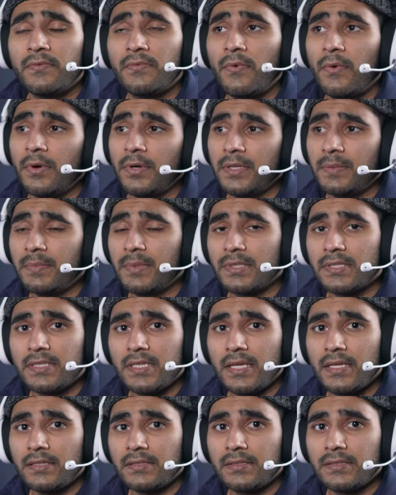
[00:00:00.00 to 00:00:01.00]

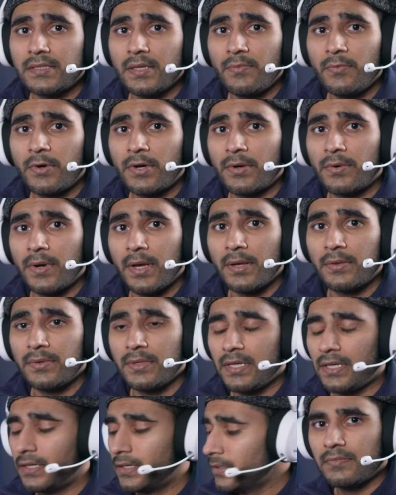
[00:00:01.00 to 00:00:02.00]
40% somewhere around
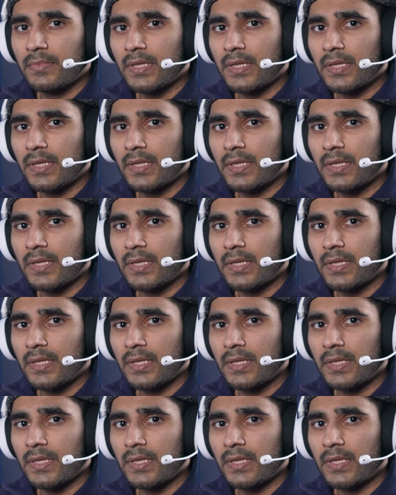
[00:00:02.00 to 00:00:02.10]
there